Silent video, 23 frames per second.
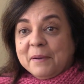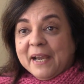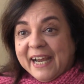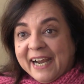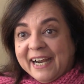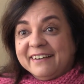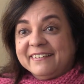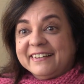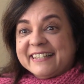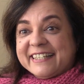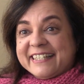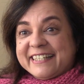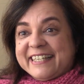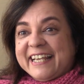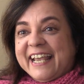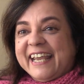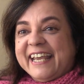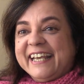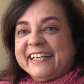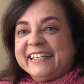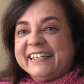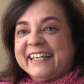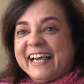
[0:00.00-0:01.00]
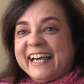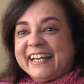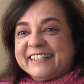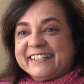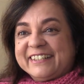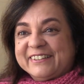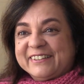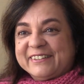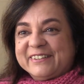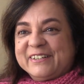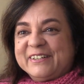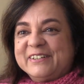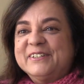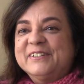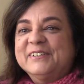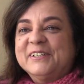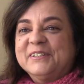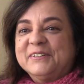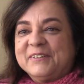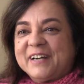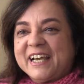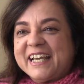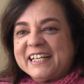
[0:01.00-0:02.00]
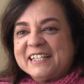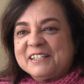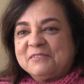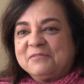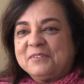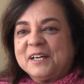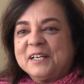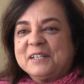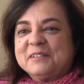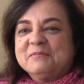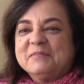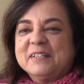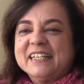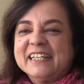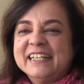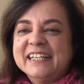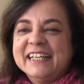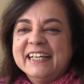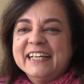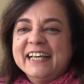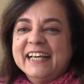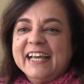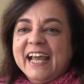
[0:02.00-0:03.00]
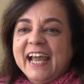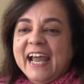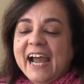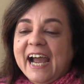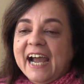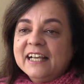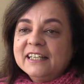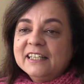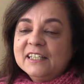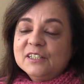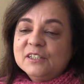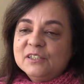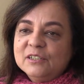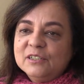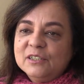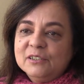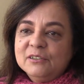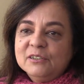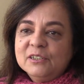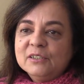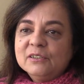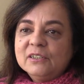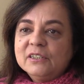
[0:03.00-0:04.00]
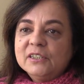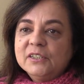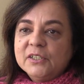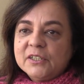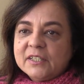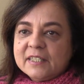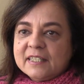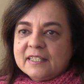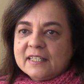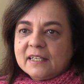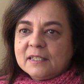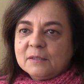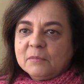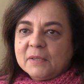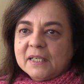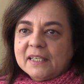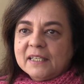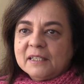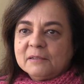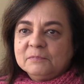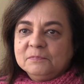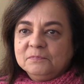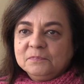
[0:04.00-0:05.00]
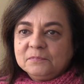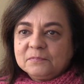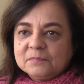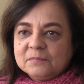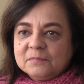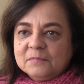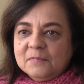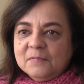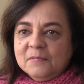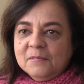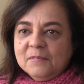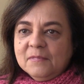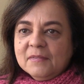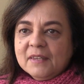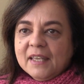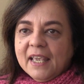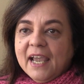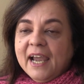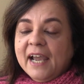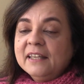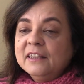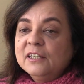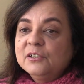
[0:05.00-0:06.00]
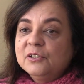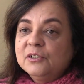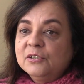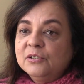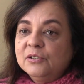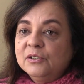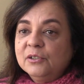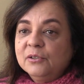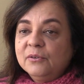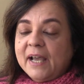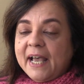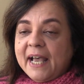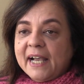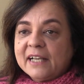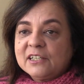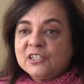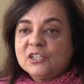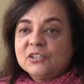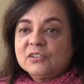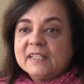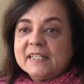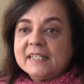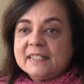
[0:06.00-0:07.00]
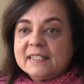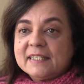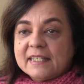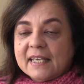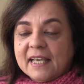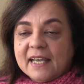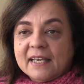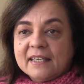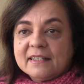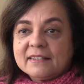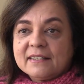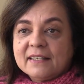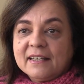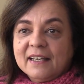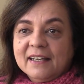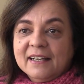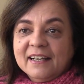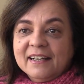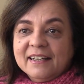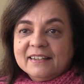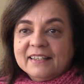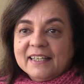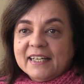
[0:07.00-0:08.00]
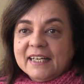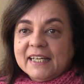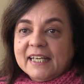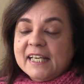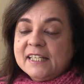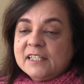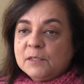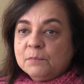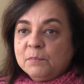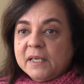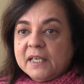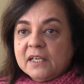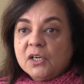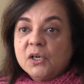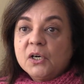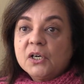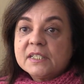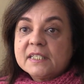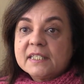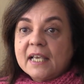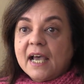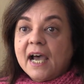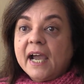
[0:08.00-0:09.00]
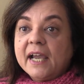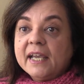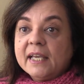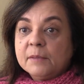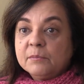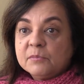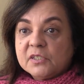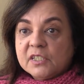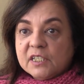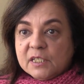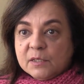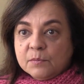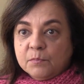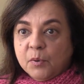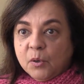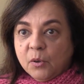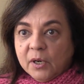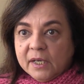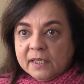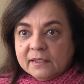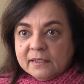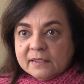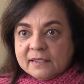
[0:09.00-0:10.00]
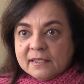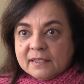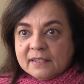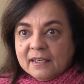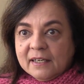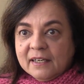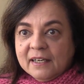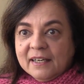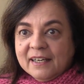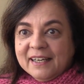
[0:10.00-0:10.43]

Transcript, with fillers: parents saying that to the guru right in front of me. And the guru looks at me, and the guru actually says that it's because I am spoilt